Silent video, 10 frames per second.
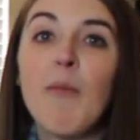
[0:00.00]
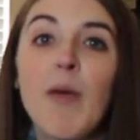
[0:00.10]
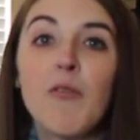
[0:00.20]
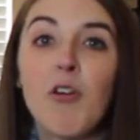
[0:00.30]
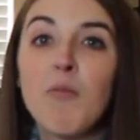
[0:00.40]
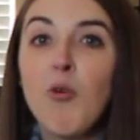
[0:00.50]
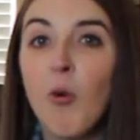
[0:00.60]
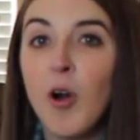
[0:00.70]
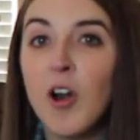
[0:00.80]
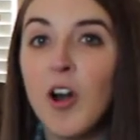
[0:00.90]
maybe a
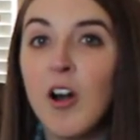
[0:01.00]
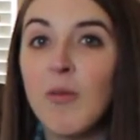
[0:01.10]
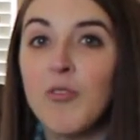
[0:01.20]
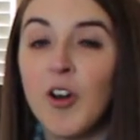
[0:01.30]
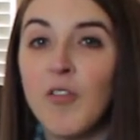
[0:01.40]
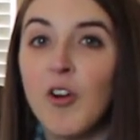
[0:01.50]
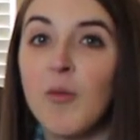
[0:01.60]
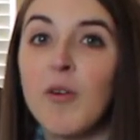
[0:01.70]
reporter, observer,